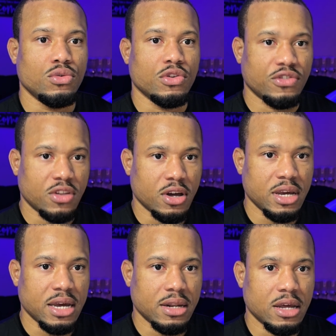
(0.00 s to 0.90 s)
the
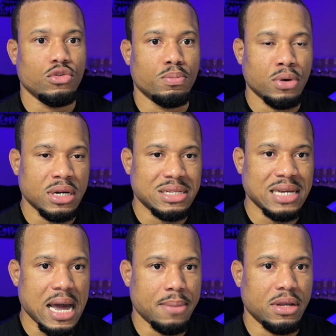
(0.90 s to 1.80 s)
studying and you put the
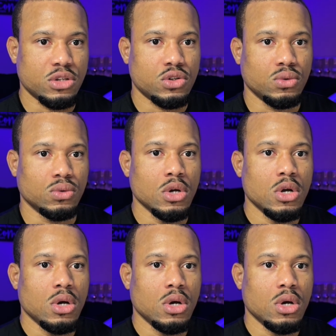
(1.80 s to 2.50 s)
time into